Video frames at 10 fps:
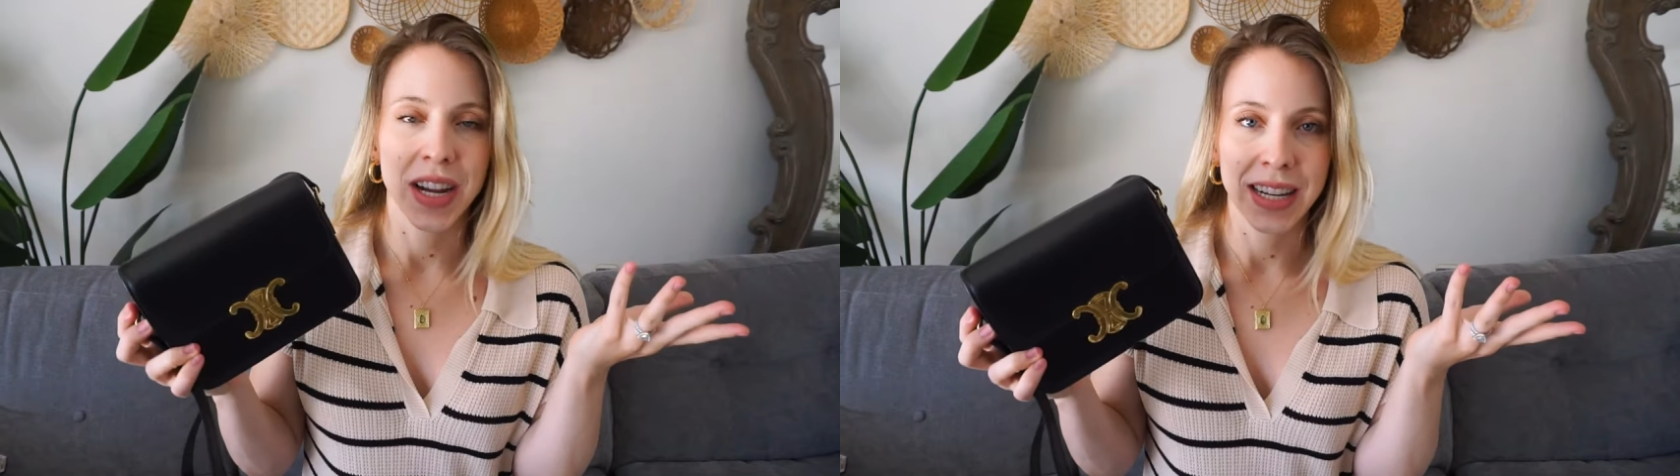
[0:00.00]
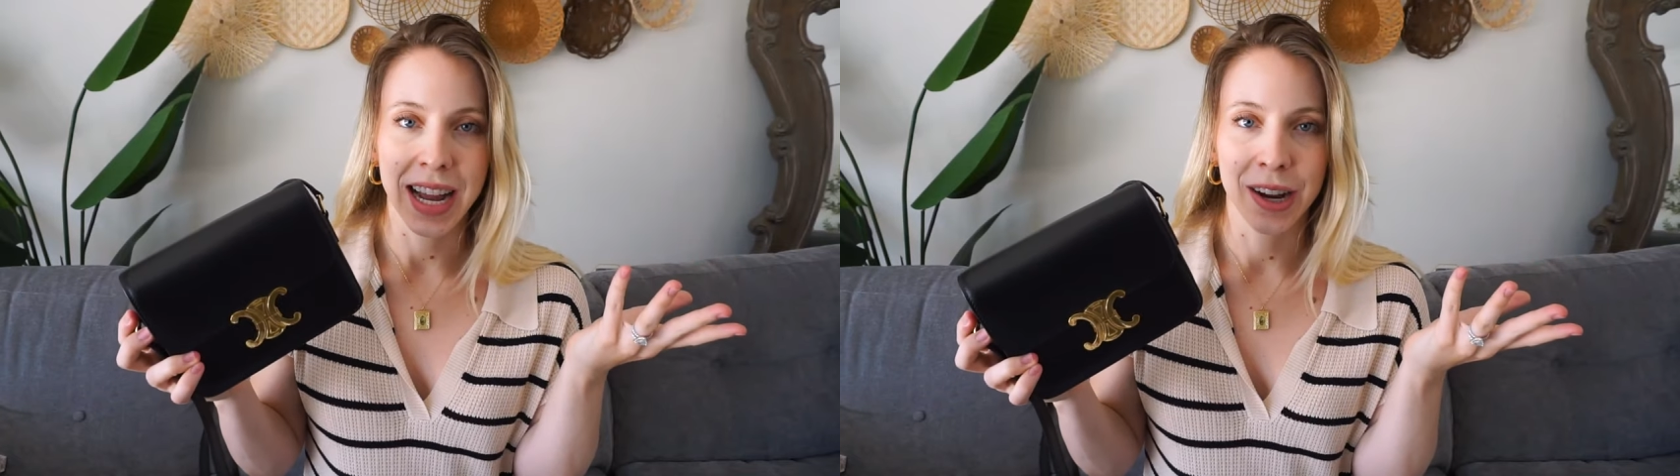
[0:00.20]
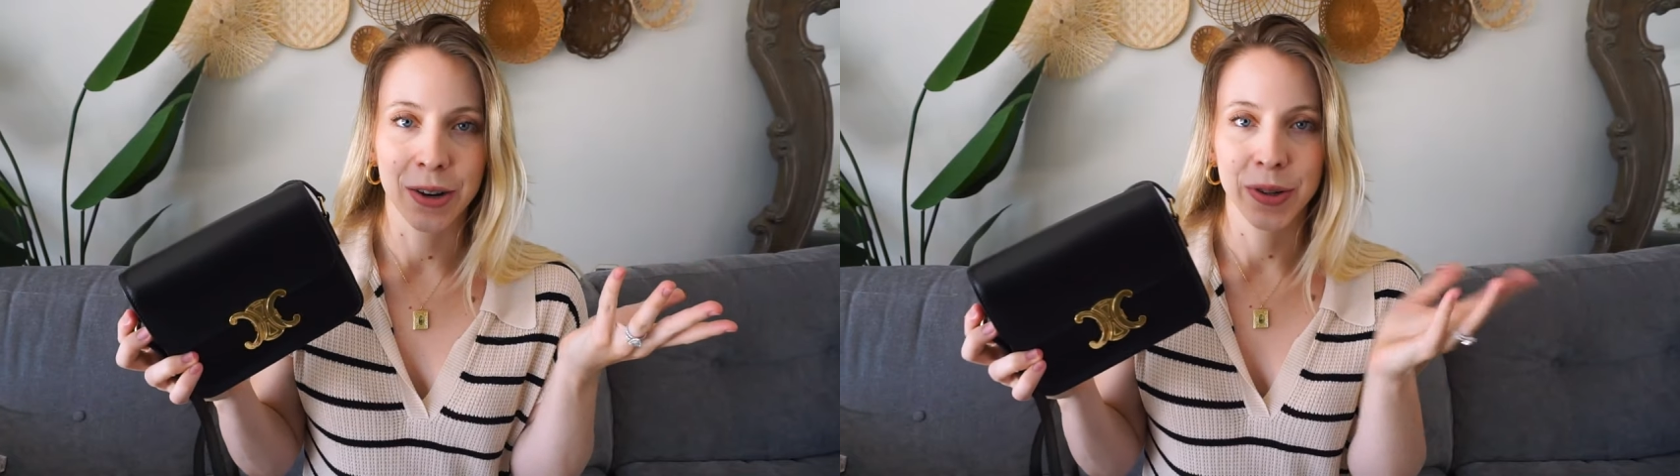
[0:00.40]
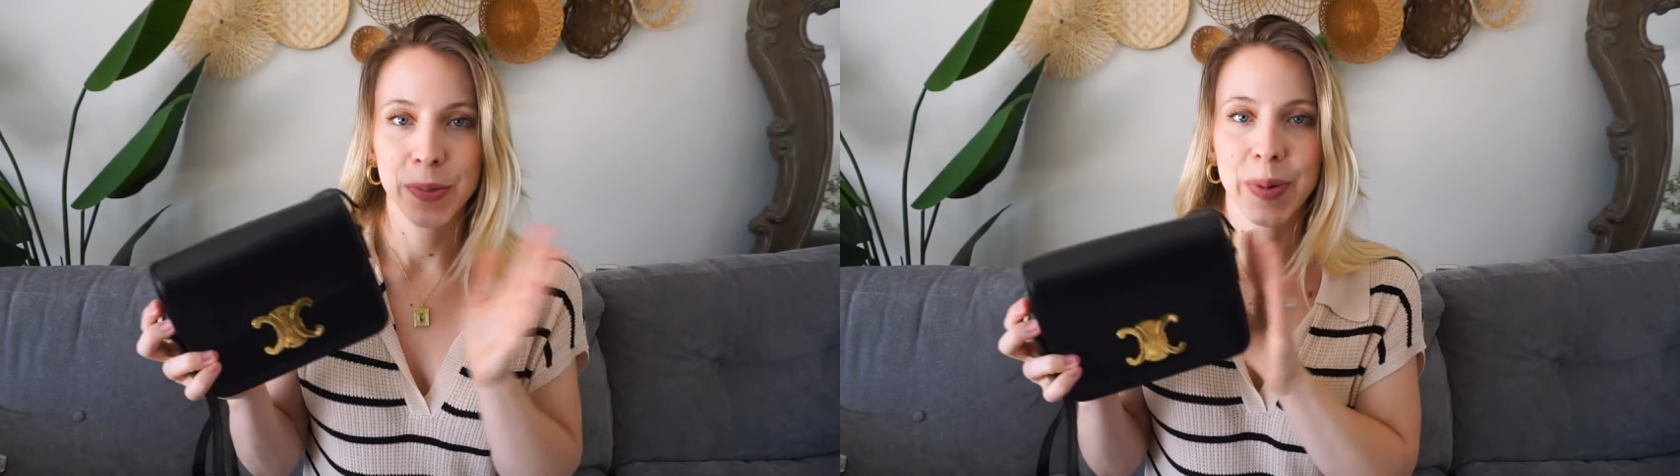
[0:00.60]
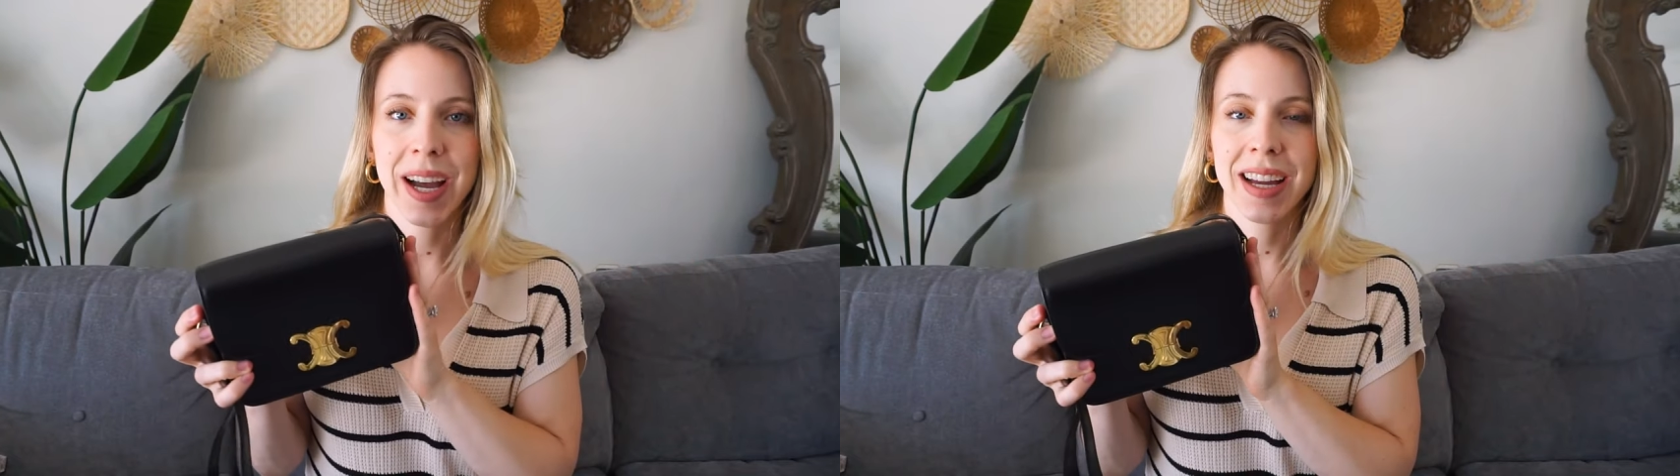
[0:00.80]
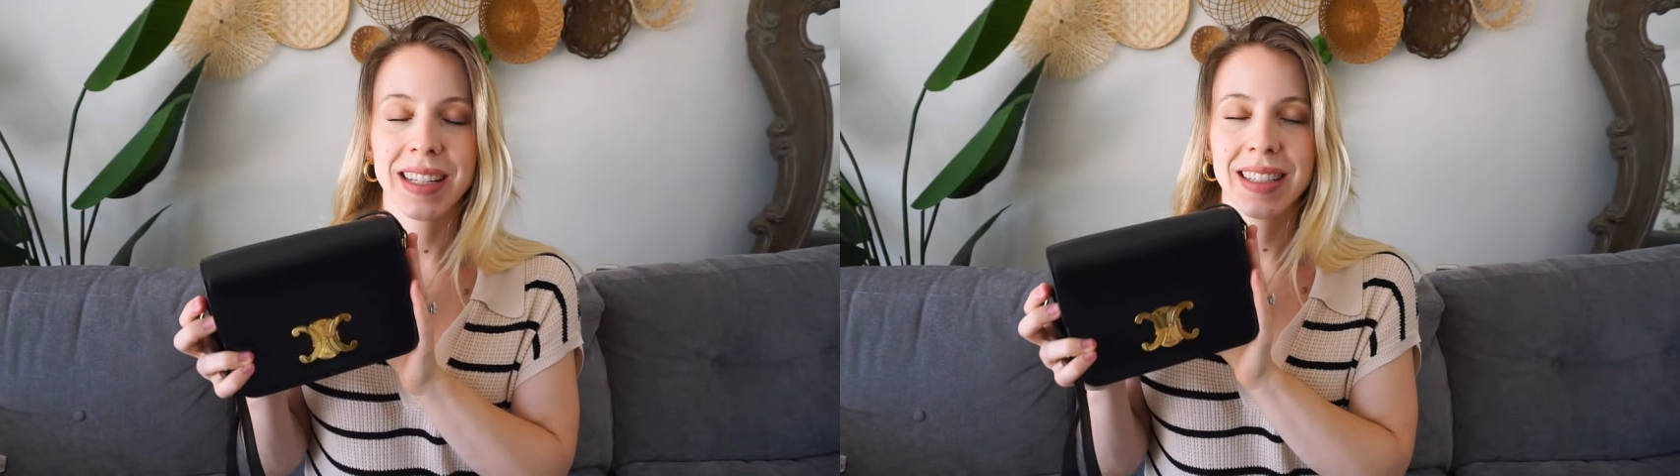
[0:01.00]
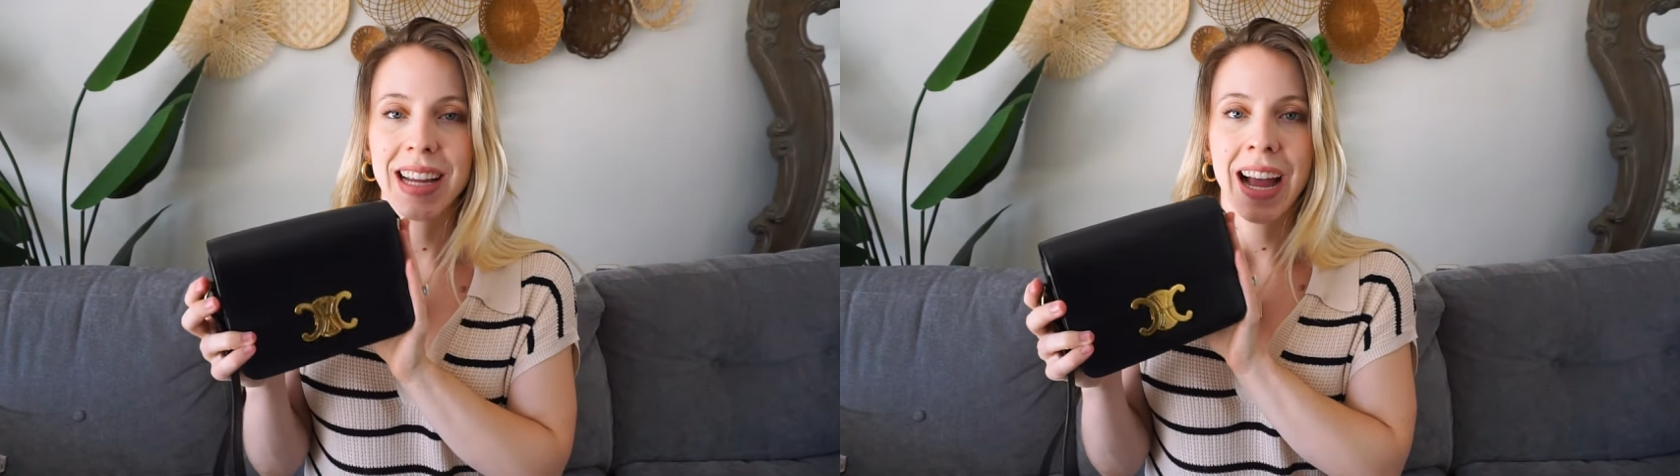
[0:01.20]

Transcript: right now, but